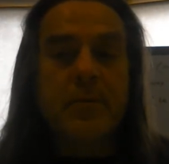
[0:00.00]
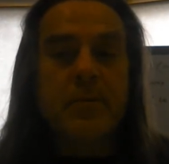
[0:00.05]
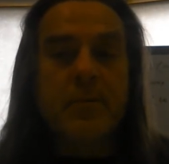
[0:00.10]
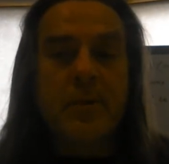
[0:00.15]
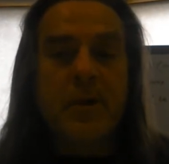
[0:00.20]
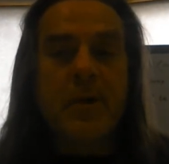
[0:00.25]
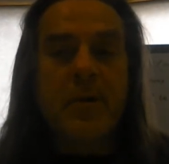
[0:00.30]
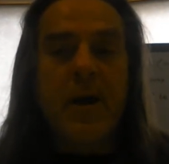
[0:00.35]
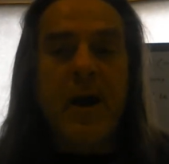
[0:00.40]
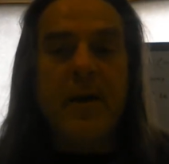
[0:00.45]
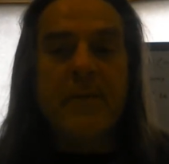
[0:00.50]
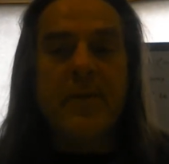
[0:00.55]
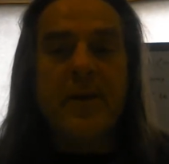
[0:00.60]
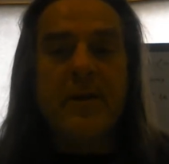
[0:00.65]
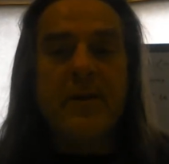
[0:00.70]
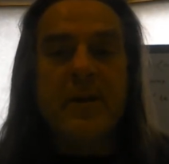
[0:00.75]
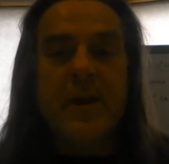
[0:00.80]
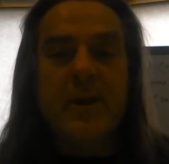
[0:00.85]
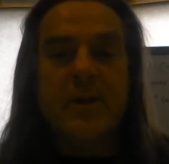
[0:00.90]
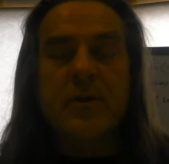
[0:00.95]
to, have
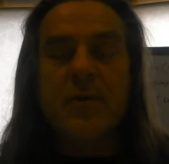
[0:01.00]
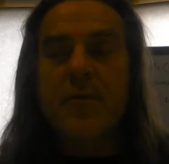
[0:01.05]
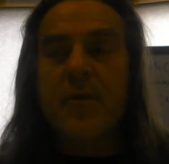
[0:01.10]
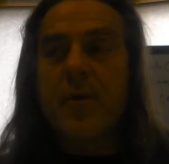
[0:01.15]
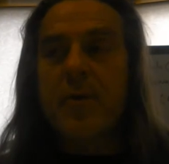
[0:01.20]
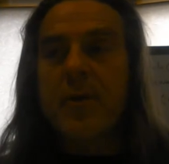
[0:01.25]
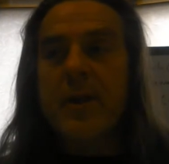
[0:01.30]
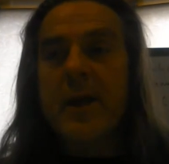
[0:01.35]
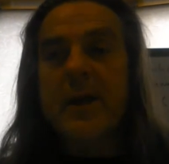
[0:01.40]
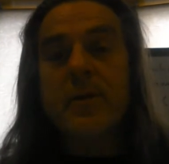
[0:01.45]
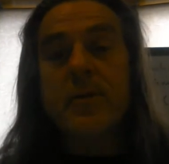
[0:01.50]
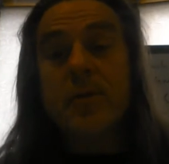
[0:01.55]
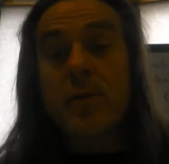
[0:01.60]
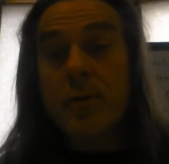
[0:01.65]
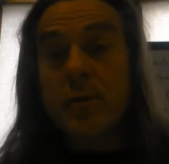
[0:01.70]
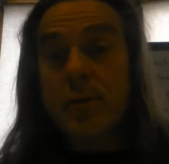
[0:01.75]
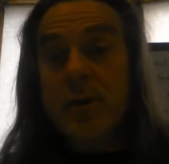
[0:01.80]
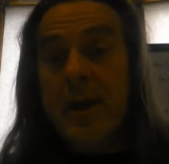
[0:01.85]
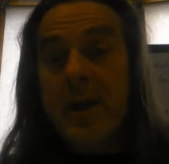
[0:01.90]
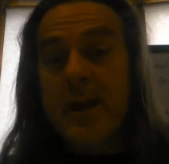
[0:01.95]
that test for like
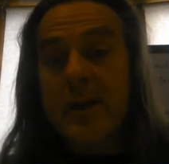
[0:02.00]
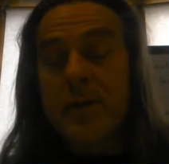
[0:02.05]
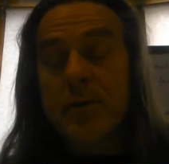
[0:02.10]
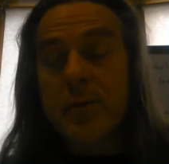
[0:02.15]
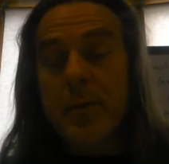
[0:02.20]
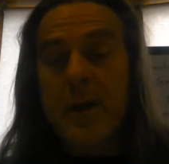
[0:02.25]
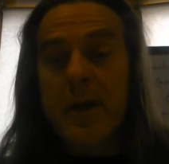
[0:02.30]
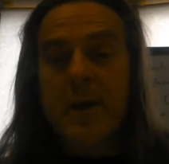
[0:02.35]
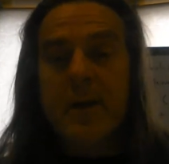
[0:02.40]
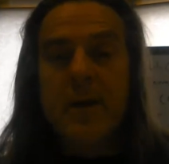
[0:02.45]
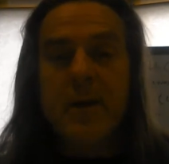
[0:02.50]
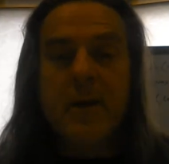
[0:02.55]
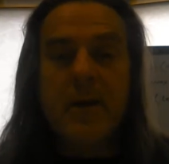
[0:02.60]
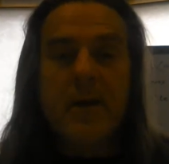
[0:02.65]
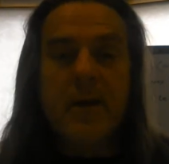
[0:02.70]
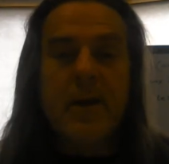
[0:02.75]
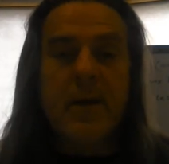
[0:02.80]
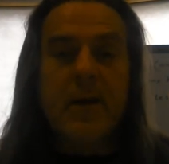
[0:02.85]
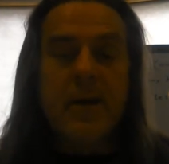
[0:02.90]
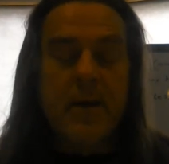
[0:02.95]
Tuesday next week.
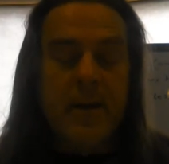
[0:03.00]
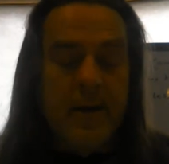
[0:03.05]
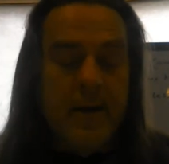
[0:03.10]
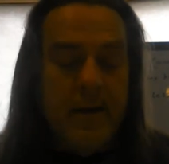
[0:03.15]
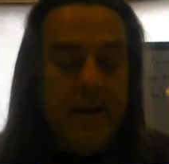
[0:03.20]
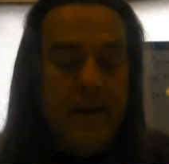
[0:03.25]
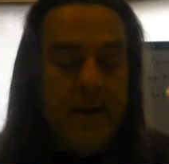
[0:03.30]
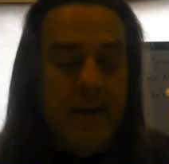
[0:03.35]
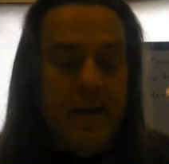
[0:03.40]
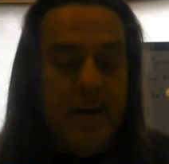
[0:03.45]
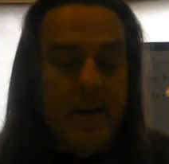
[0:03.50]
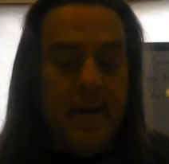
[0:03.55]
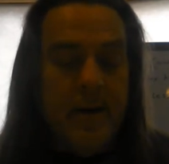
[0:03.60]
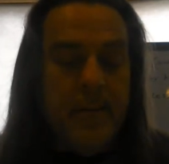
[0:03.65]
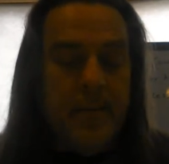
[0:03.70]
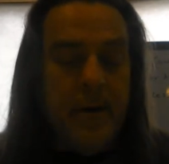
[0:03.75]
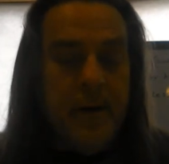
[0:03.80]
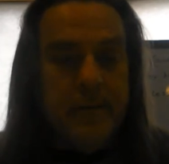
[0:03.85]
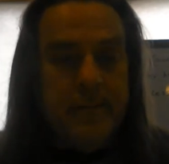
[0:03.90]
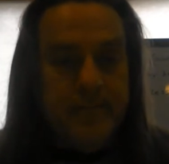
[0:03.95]

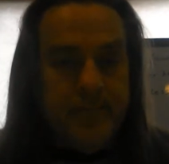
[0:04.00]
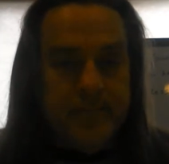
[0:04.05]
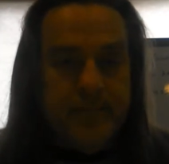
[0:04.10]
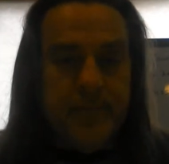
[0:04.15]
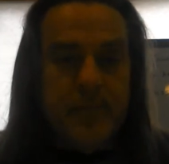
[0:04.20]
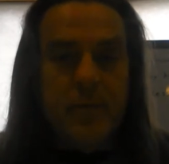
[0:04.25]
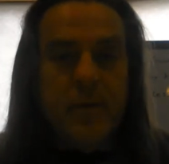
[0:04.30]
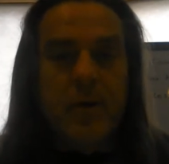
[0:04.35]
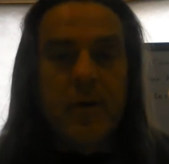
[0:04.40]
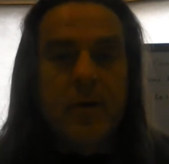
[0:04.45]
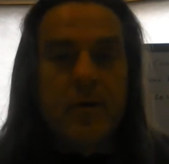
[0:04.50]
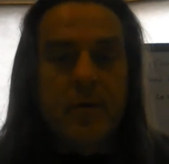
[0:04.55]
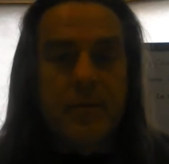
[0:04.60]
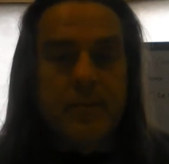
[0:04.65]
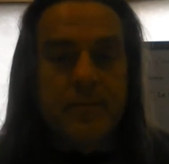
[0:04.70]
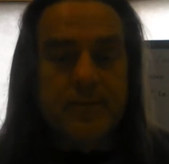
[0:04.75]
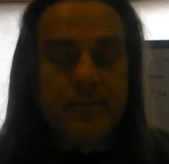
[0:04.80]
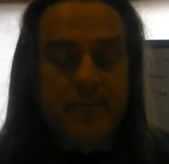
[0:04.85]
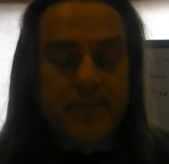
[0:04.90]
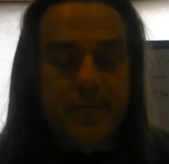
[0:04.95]
But
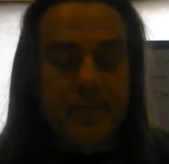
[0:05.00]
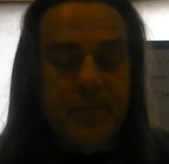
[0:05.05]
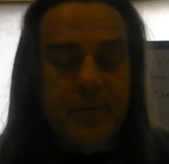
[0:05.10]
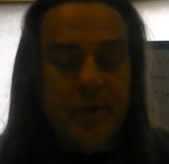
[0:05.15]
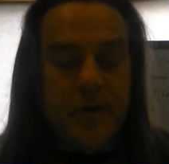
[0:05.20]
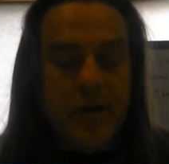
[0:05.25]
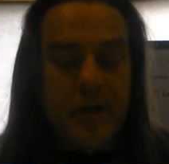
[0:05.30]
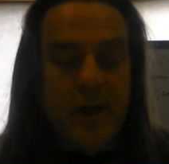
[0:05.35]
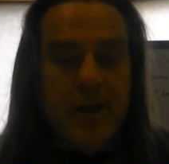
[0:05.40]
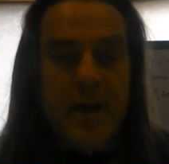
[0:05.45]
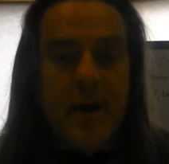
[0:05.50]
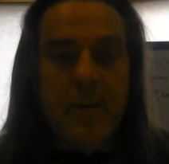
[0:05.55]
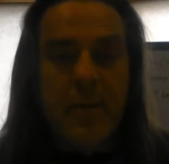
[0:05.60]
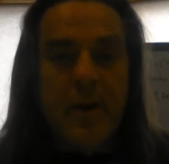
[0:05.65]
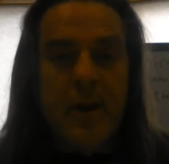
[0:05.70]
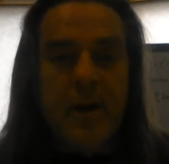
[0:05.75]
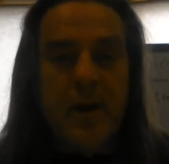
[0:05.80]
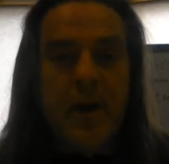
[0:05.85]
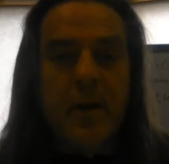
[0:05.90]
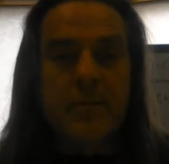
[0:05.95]
you'll see that when
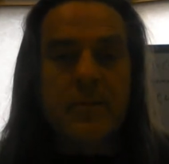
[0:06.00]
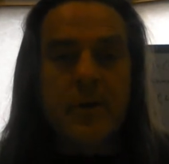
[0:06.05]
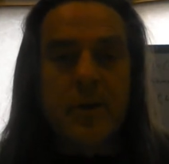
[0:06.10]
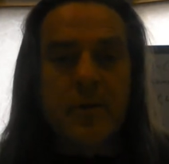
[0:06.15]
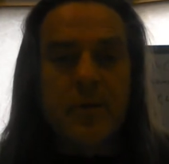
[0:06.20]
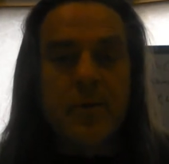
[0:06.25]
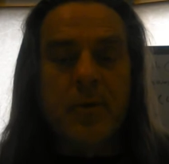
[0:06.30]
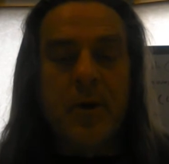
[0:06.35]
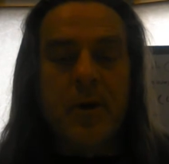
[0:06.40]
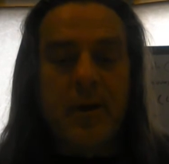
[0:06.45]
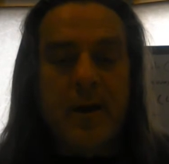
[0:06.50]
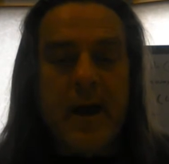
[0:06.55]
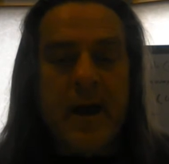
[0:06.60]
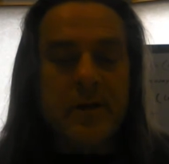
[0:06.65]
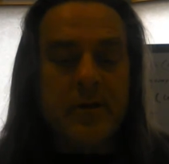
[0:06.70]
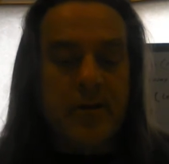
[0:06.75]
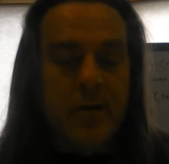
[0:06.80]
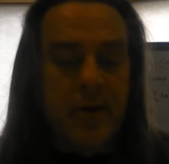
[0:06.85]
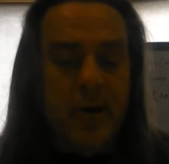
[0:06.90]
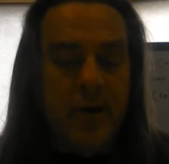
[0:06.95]
it comes. I'll do it on
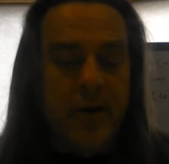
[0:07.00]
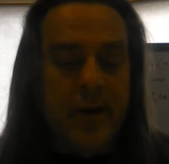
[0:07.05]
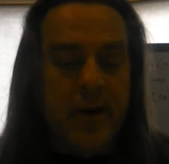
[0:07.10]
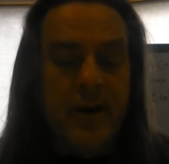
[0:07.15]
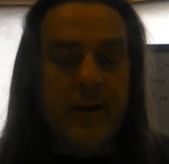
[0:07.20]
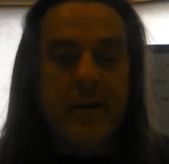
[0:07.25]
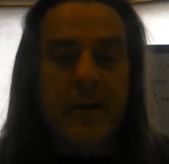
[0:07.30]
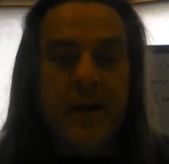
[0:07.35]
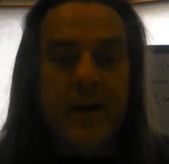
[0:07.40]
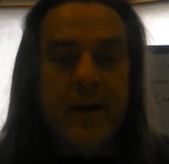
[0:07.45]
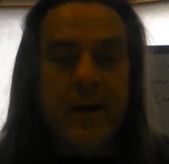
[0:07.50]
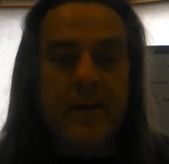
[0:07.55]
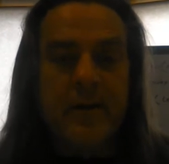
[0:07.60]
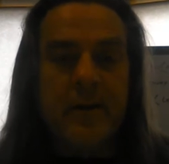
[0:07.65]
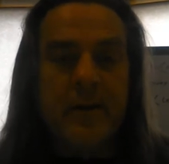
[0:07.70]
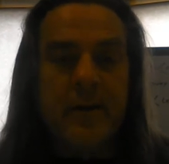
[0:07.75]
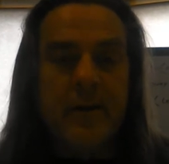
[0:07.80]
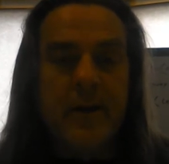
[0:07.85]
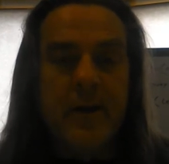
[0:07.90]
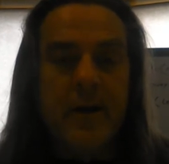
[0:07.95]
Castle Learning like I
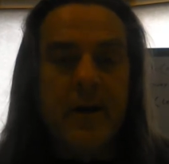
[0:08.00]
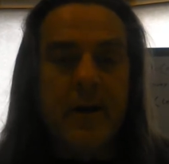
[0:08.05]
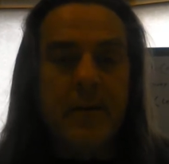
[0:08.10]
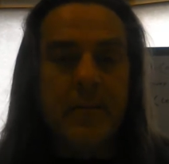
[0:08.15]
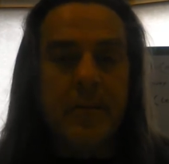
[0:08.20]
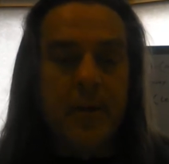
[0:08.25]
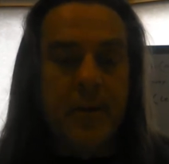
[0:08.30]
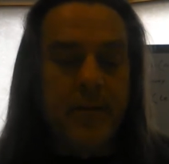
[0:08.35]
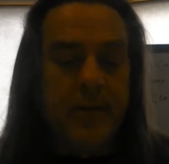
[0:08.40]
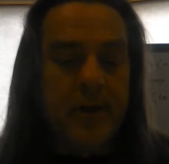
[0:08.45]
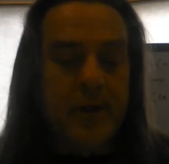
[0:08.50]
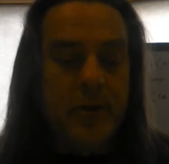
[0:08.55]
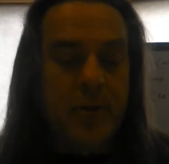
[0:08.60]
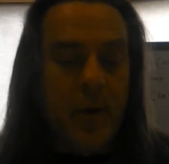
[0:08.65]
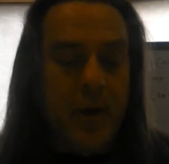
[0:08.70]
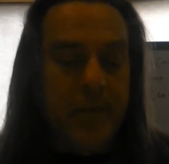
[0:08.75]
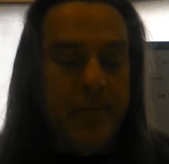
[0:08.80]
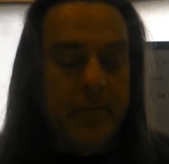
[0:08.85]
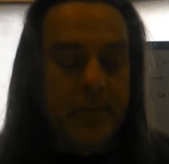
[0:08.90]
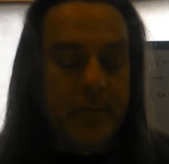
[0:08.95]
did the previous one.